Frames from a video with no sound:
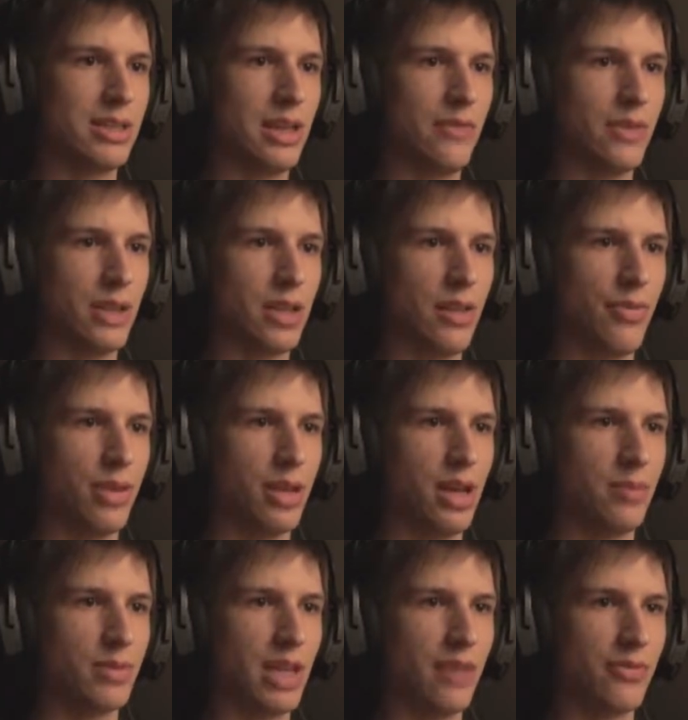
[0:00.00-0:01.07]
safe that nothing
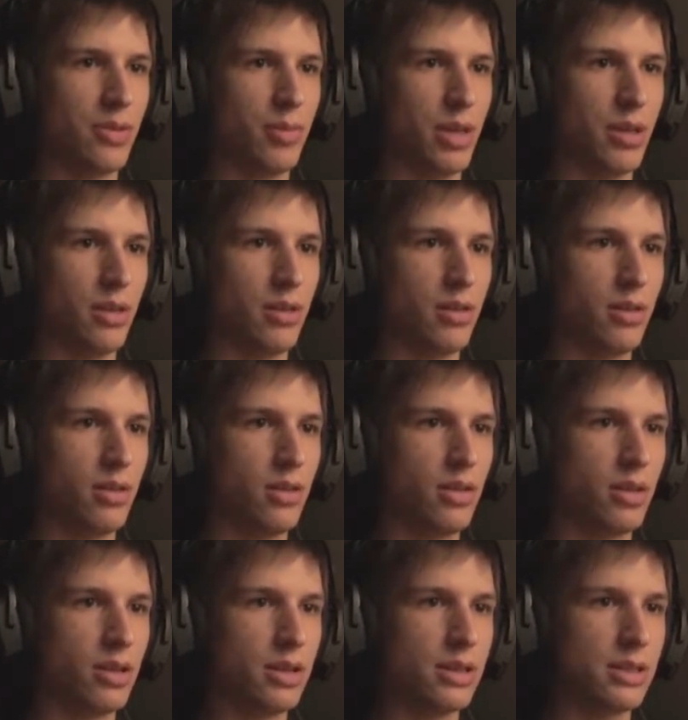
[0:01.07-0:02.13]
comes after me.
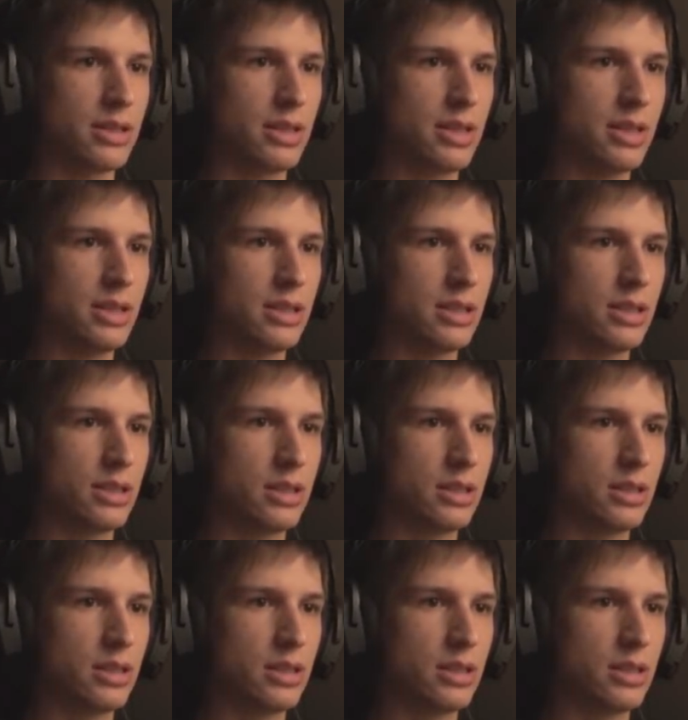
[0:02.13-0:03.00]
Is this...